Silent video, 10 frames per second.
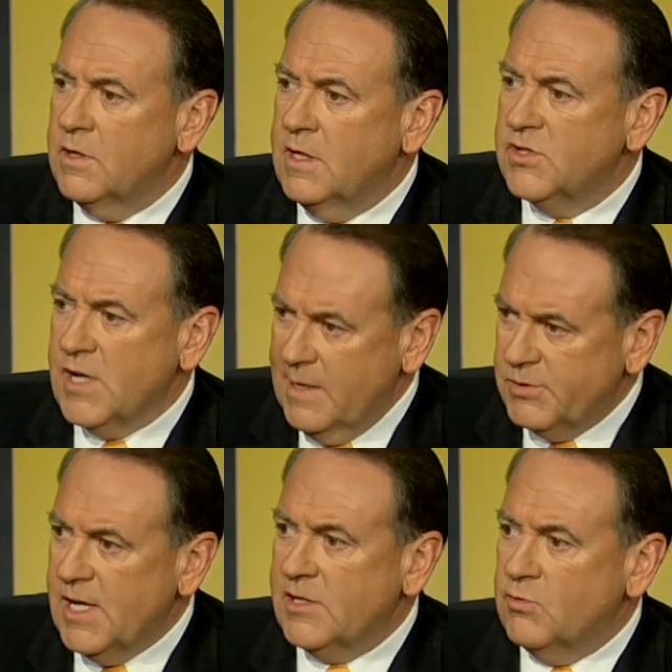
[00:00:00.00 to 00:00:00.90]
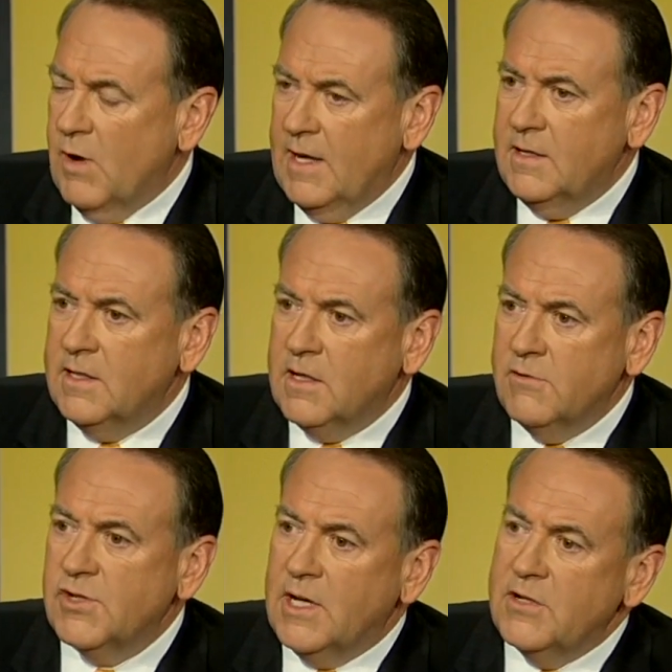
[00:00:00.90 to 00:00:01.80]
a same-sex wedding that
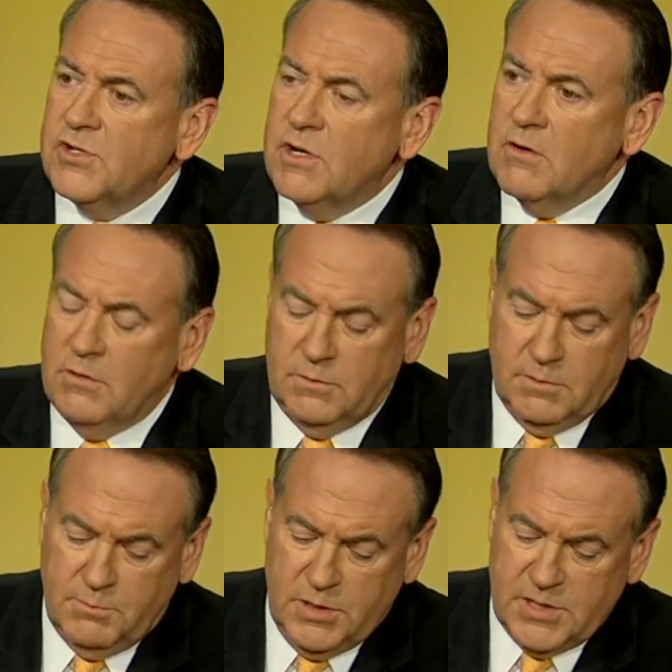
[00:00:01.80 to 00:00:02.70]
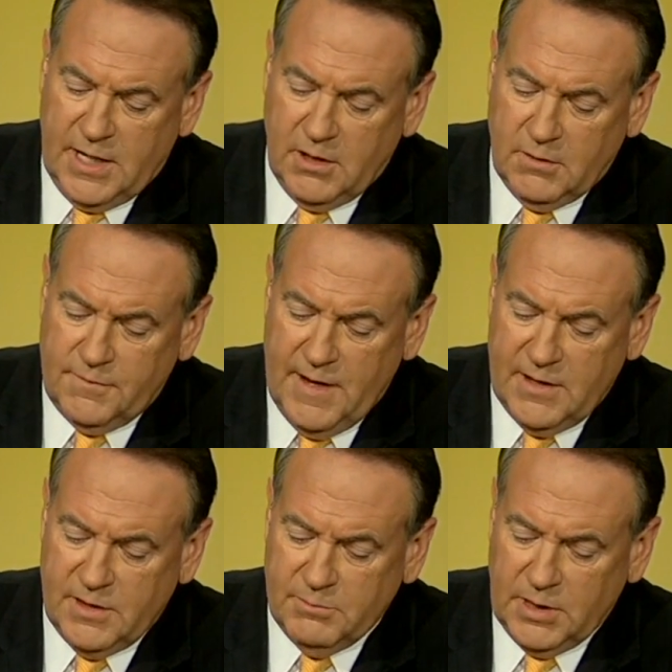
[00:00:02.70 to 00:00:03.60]
goes against your own particular
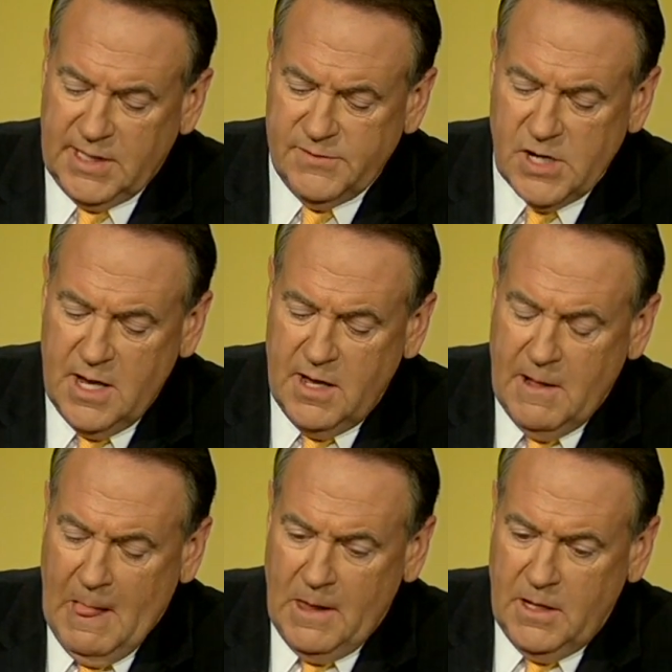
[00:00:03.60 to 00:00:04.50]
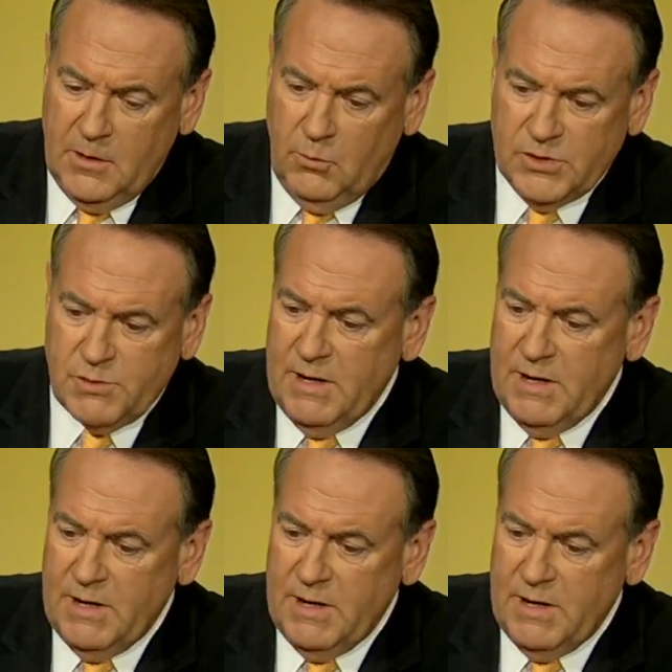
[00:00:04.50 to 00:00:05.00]
faith and beliefs. Was there